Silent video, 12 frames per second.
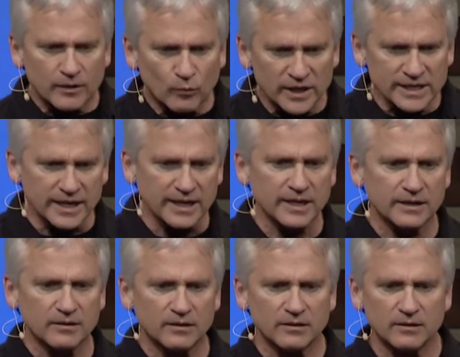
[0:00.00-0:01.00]
One day,
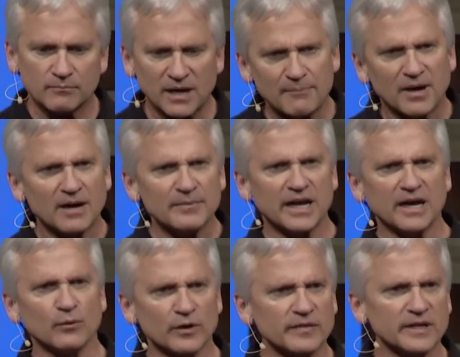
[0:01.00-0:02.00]
my mom and
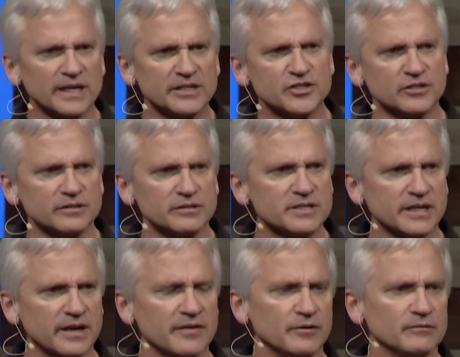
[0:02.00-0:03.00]
I were in the kitchen
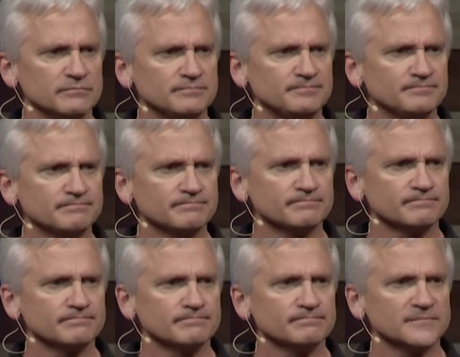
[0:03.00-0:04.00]
together.
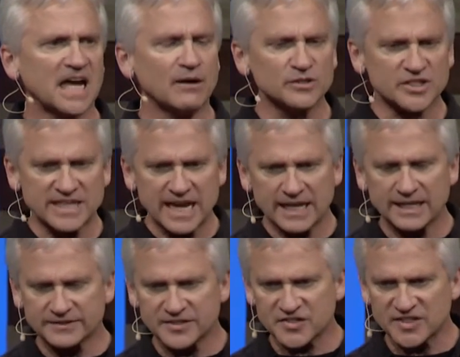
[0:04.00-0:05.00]
I was standing
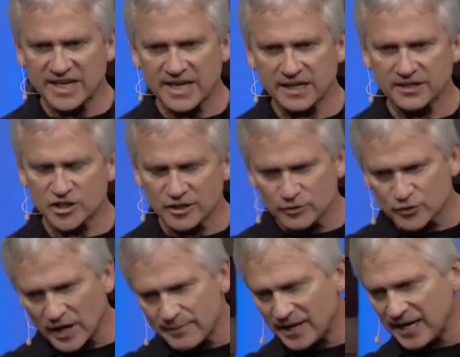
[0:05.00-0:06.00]
at the sink and she
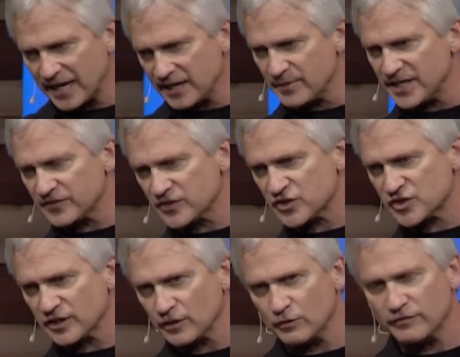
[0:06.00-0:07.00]
was right behind me at the
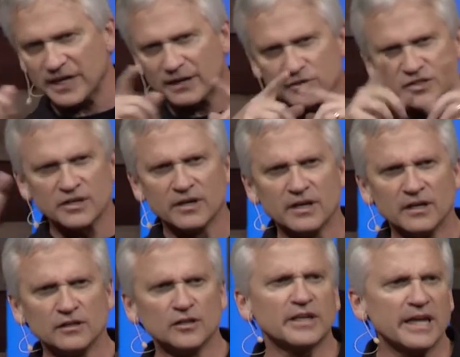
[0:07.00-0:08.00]
stove, and I was
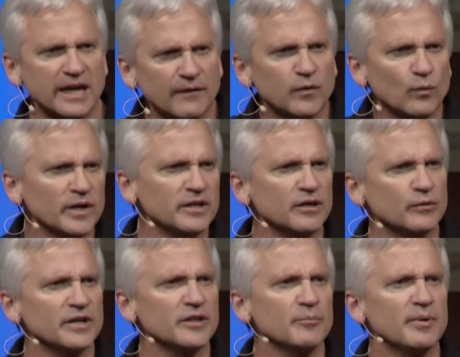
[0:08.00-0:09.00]
looking out the
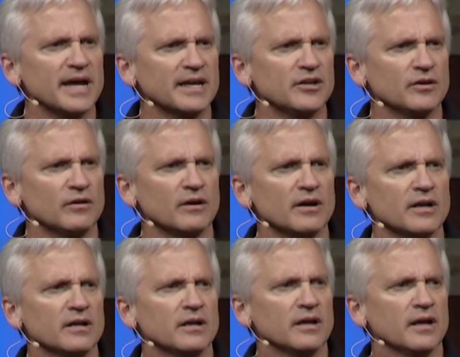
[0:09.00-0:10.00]
window into the backyard.